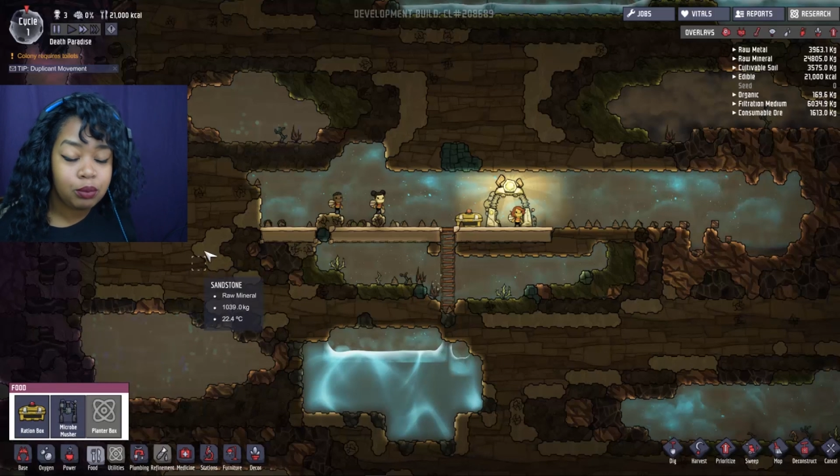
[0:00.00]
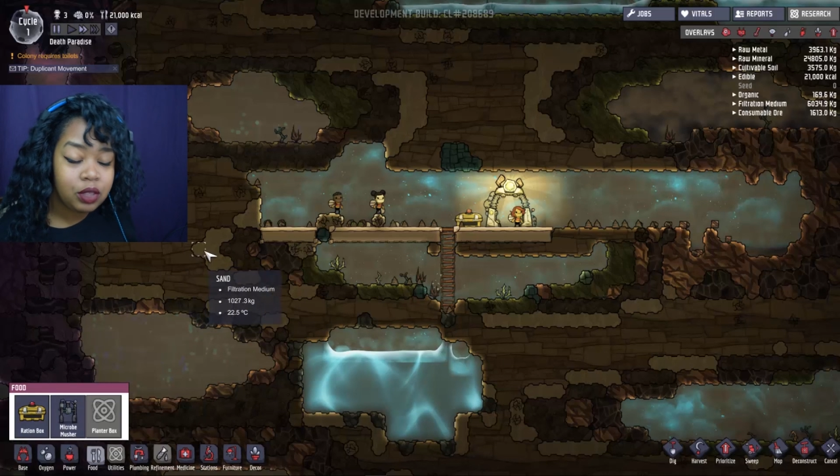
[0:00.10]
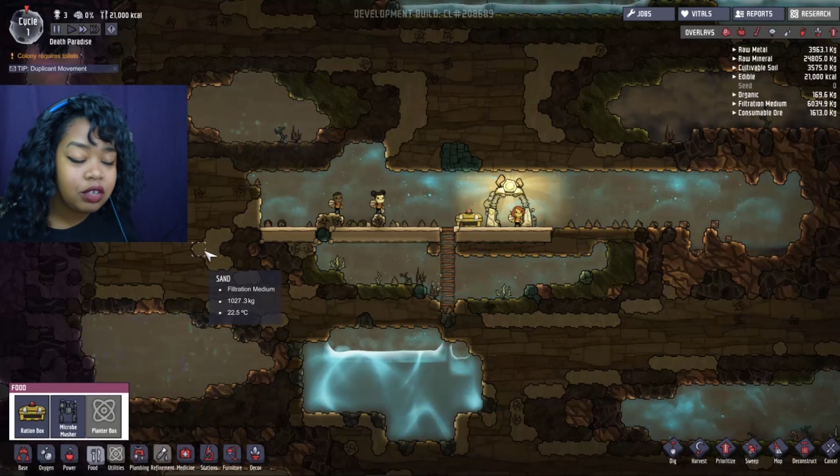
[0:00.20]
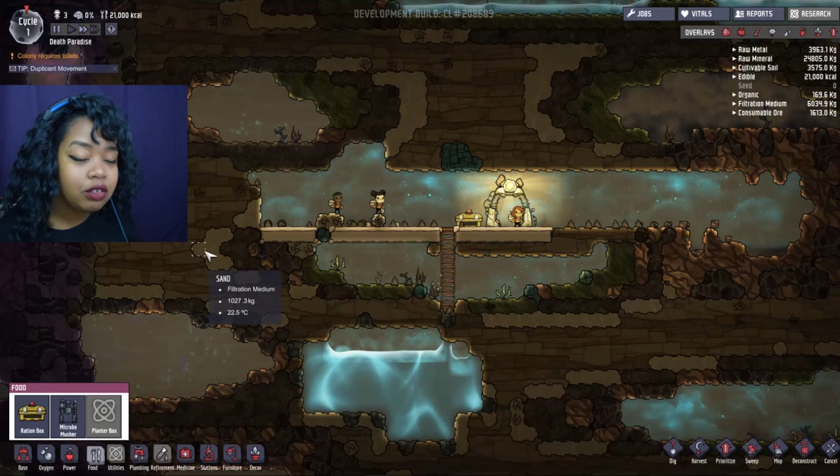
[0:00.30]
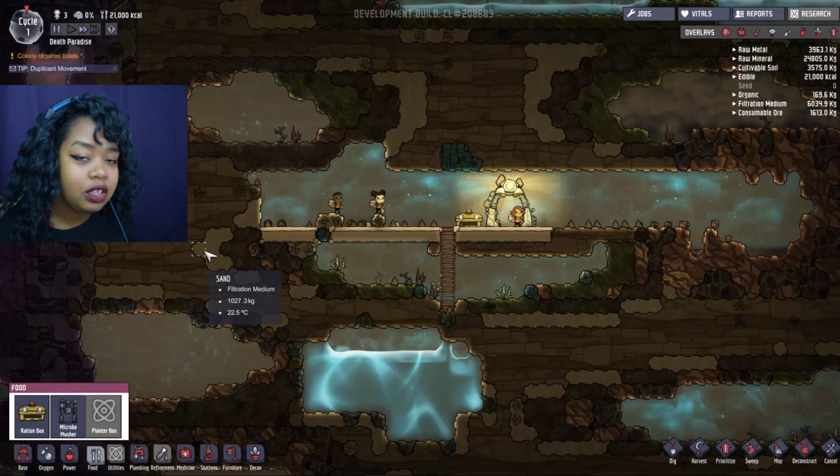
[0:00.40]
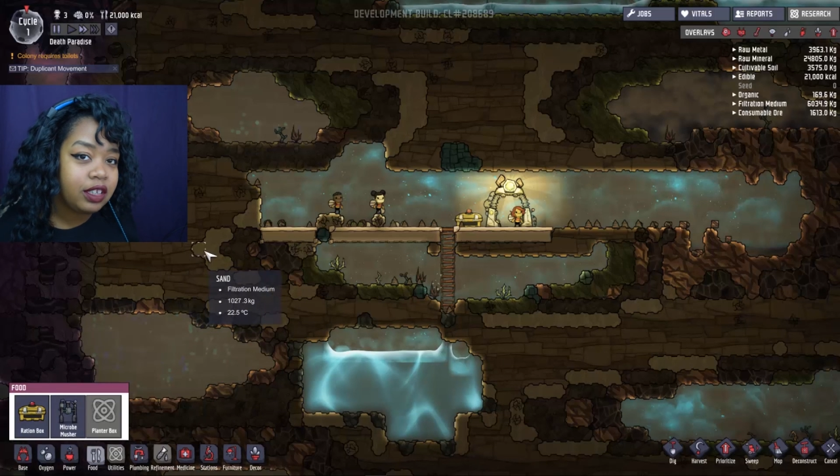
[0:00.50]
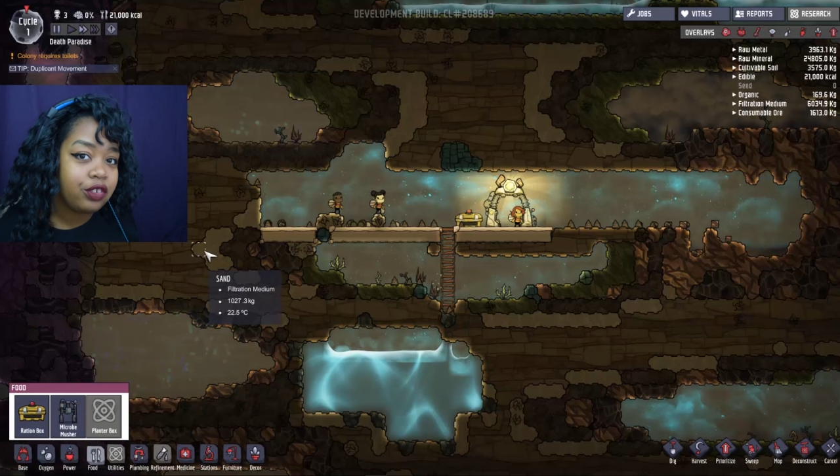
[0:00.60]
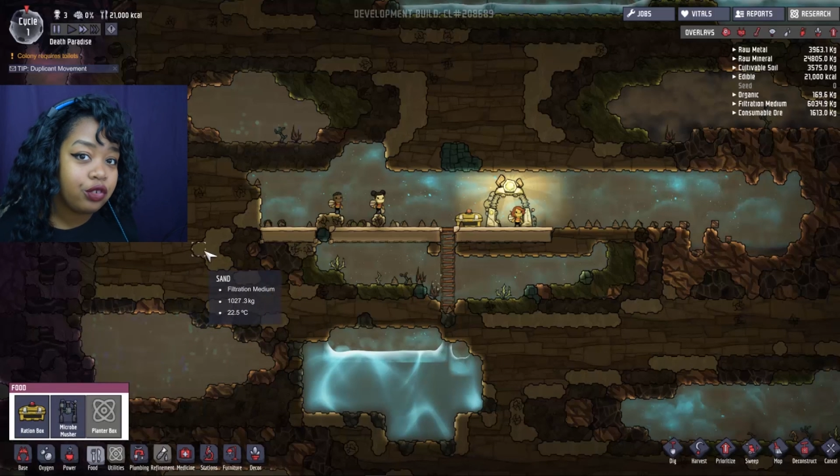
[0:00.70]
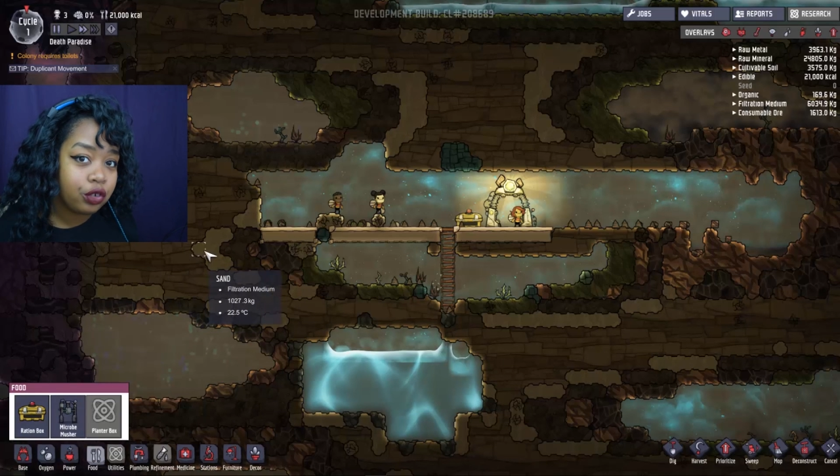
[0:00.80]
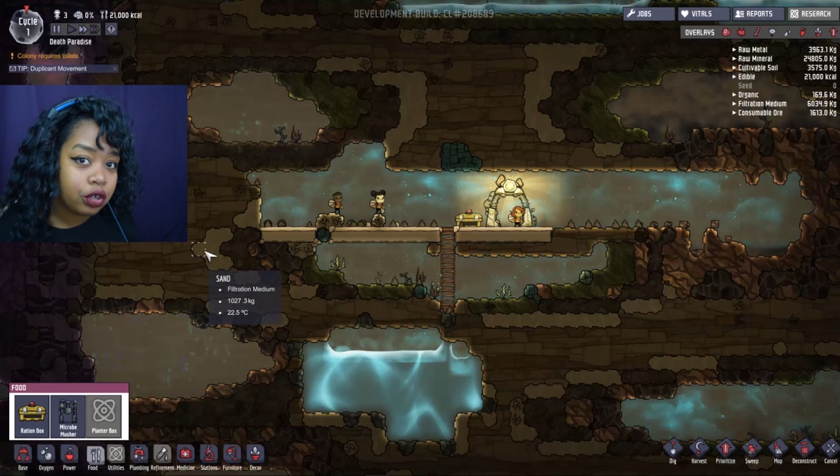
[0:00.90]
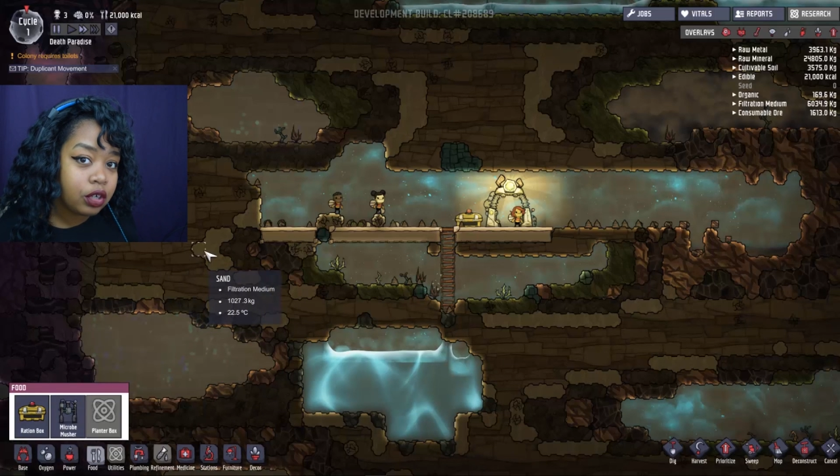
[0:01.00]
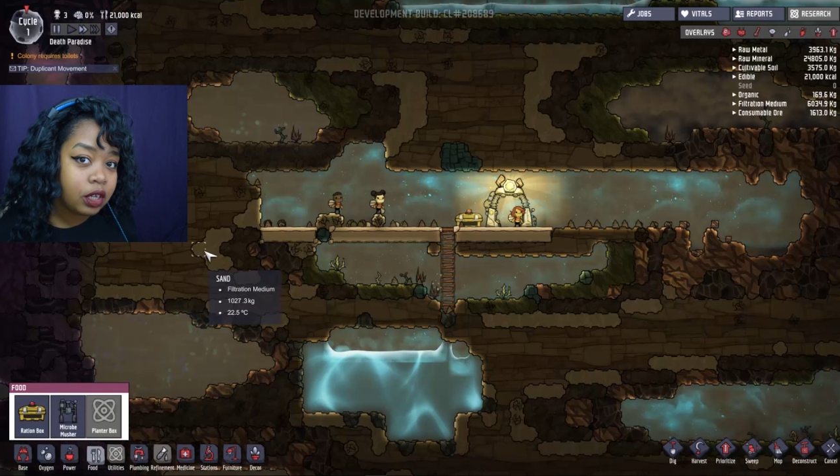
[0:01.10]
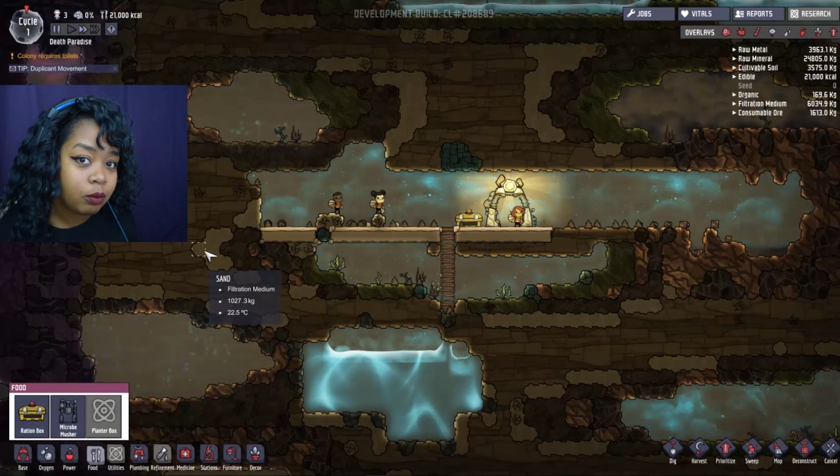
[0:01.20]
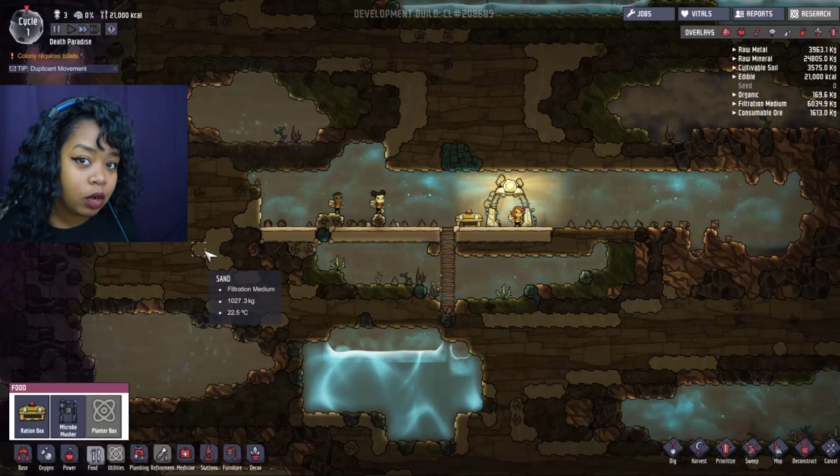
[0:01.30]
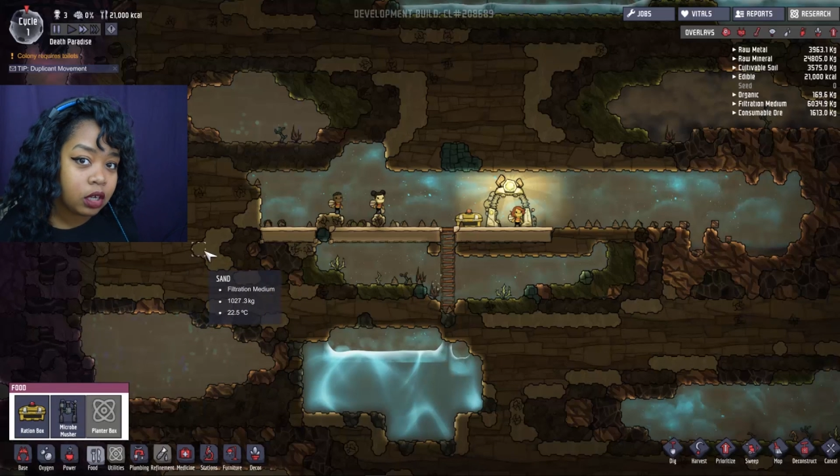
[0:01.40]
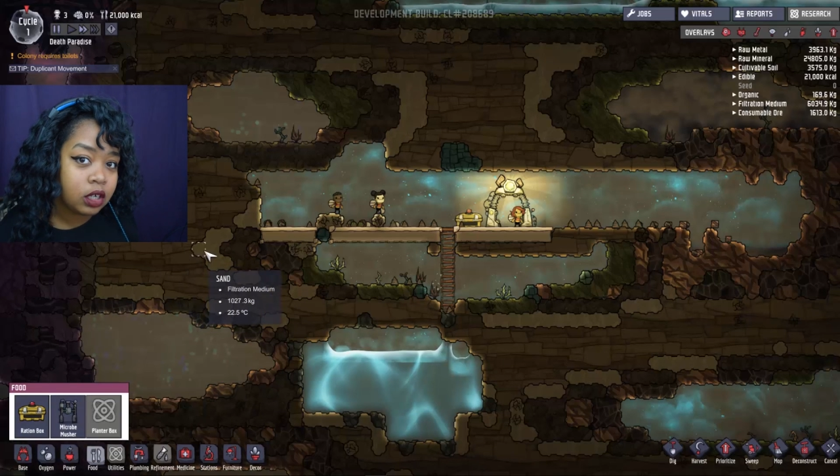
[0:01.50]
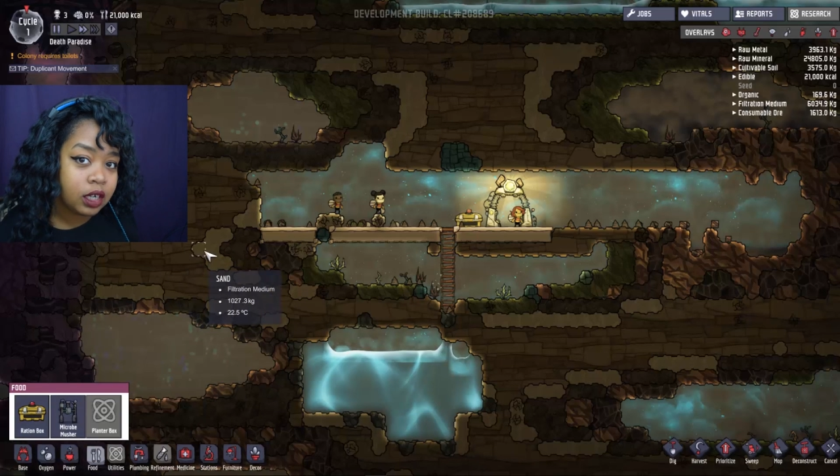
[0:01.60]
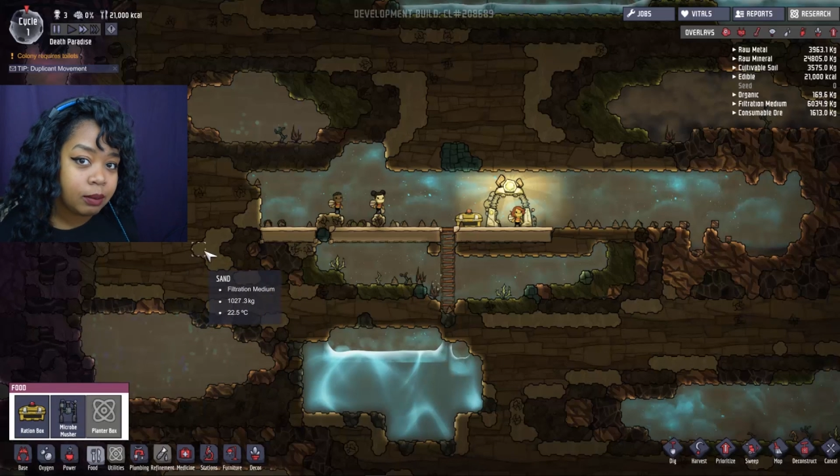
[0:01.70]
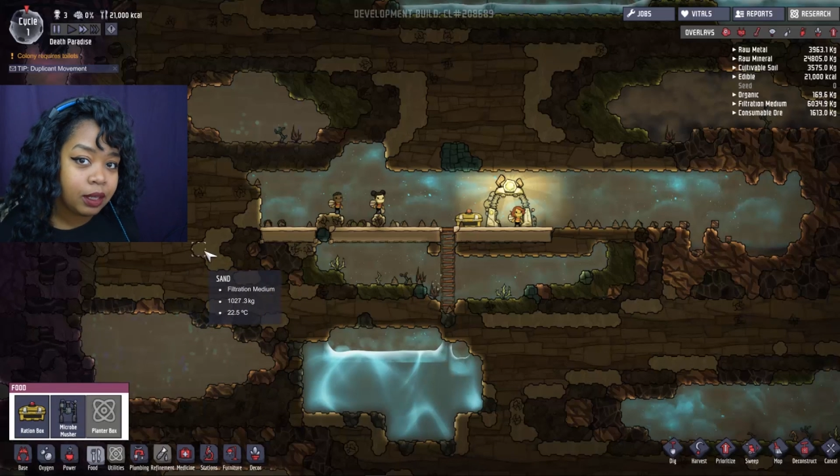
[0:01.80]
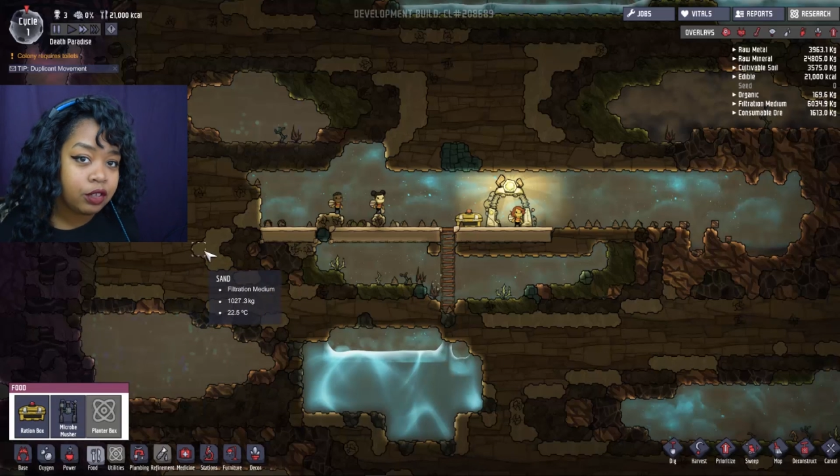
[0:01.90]
literally takes dirt and water
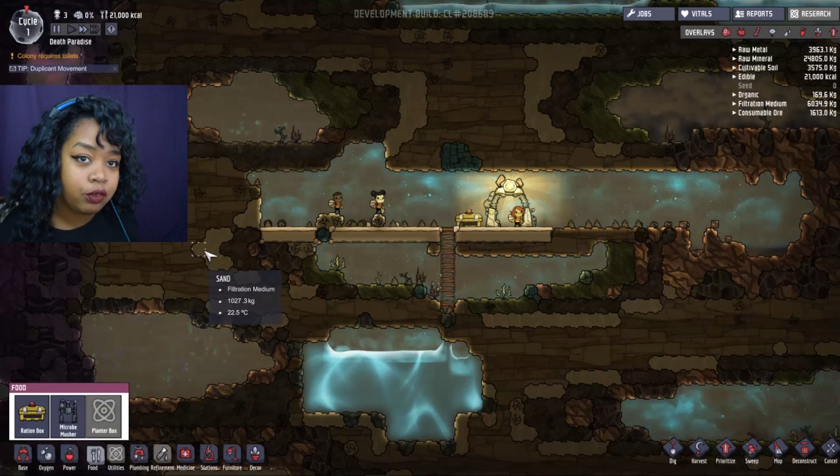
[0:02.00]
and makes